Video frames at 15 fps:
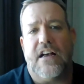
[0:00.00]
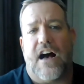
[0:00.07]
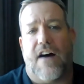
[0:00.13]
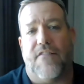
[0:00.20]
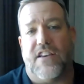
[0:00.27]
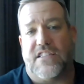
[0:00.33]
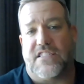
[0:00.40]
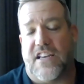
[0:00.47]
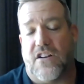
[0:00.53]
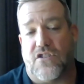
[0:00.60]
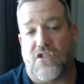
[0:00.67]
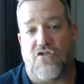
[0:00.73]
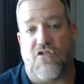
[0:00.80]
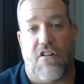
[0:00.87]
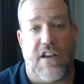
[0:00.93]
Obviously,
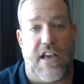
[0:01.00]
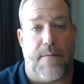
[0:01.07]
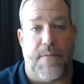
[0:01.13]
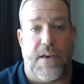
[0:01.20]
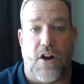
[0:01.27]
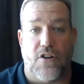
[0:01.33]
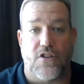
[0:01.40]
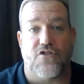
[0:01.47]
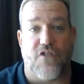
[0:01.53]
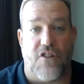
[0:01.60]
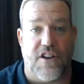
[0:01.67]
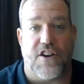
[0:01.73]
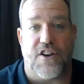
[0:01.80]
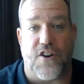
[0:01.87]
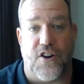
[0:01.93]
Australia, I'm in
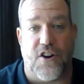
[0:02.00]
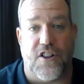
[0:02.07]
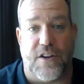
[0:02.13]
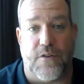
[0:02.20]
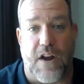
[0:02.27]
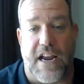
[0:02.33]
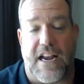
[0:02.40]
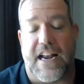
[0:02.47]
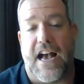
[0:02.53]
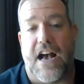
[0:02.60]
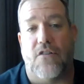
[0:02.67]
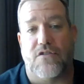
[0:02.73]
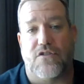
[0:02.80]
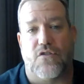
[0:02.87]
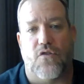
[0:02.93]
Australia currently right
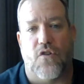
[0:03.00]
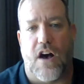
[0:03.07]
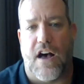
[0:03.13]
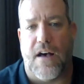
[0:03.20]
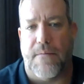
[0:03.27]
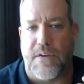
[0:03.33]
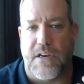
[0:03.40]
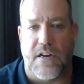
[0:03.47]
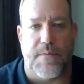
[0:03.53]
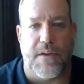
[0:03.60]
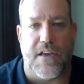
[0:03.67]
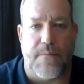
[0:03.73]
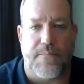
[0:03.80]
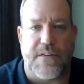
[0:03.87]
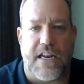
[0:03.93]
now, so I'm going to be
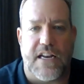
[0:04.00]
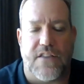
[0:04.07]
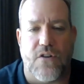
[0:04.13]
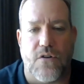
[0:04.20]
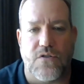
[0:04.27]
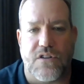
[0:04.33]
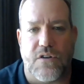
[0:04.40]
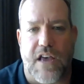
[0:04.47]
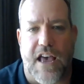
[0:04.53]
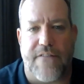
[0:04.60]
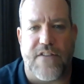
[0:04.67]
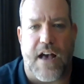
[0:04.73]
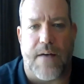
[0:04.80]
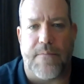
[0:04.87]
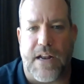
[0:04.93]
updating those that have
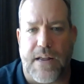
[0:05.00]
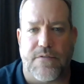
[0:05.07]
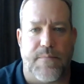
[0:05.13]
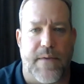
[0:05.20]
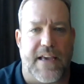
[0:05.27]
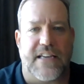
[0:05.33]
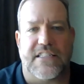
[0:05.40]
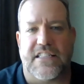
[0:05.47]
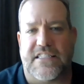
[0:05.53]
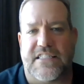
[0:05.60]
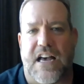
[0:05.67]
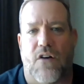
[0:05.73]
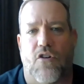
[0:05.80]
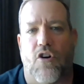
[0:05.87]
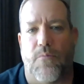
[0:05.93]
not been able to make it to the
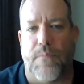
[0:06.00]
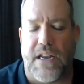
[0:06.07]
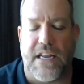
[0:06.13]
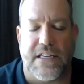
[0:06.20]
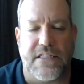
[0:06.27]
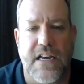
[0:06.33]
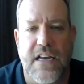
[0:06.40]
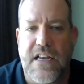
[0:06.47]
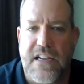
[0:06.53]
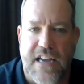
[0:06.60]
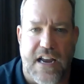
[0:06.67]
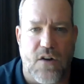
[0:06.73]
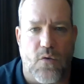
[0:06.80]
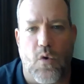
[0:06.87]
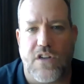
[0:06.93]
town hall meetings,
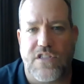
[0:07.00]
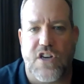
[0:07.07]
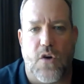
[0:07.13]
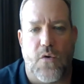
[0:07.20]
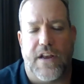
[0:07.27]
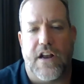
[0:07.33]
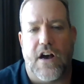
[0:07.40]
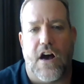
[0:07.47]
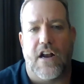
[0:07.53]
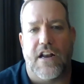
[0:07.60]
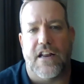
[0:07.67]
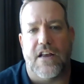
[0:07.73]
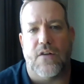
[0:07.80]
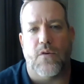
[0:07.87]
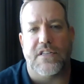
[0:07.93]
kind of what's going on
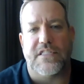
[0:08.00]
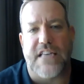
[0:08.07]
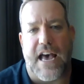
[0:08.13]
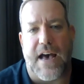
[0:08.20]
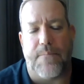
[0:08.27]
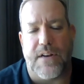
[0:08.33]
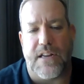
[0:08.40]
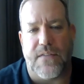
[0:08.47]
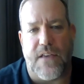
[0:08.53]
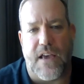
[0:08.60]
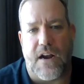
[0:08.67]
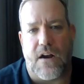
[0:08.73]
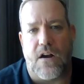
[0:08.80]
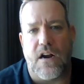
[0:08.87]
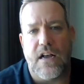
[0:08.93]
and what's happening
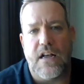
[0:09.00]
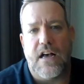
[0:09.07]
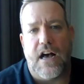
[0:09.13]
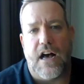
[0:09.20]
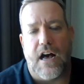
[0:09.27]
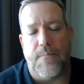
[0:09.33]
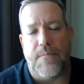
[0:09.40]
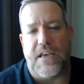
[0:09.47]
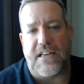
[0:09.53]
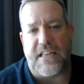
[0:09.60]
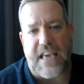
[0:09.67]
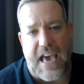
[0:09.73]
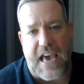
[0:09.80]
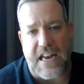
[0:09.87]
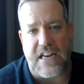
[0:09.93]
there. In
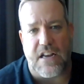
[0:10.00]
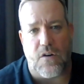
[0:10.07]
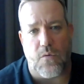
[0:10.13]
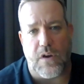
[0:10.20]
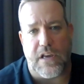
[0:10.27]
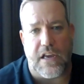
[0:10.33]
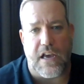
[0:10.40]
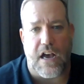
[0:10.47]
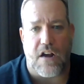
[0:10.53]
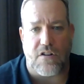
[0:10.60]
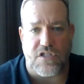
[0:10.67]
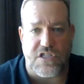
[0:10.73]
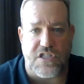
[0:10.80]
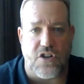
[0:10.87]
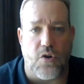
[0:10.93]
Canada, we are
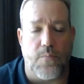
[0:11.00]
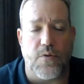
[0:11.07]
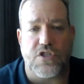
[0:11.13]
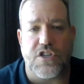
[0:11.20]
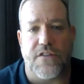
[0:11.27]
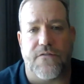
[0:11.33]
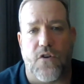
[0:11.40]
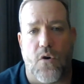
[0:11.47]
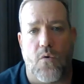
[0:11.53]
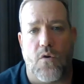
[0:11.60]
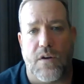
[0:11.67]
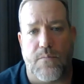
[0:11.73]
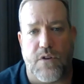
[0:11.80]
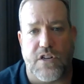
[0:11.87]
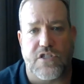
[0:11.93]
still pushing
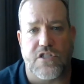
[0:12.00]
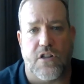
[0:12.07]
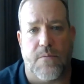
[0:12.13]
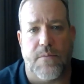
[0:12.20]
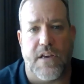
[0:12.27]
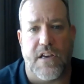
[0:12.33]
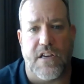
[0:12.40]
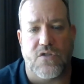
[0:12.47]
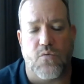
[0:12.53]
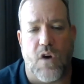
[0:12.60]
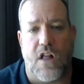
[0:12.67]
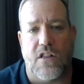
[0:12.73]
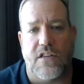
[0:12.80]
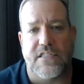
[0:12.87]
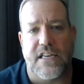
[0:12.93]
forward in British Columbia as
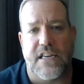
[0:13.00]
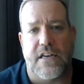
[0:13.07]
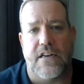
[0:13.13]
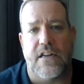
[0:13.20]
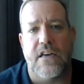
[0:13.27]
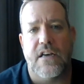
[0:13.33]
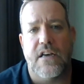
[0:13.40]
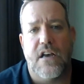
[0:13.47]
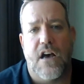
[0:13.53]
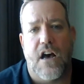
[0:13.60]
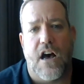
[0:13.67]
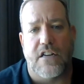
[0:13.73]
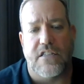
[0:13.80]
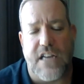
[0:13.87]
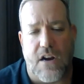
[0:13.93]
well as in
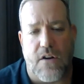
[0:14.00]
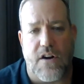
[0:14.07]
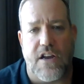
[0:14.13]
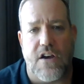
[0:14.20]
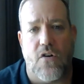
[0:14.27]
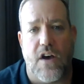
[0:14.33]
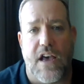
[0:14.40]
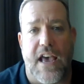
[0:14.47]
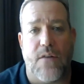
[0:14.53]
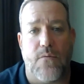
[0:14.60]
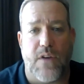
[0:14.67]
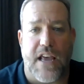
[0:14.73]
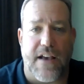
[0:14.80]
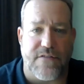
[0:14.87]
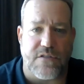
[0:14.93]
Ontario, and
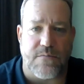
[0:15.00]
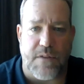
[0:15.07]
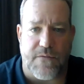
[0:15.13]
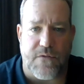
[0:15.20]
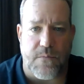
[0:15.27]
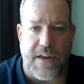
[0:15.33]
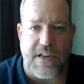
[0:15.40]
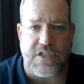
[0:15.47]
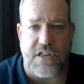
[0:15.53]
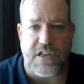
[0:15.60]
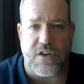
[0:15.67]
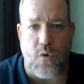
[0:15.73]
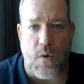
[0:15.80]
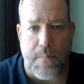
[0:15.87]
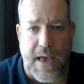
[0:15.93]
we have some information
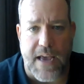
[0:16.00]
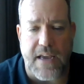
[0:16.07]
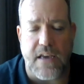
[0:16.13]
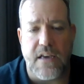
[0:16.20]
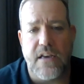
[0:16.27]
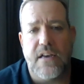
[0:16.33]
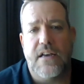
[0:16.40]
in Quebec.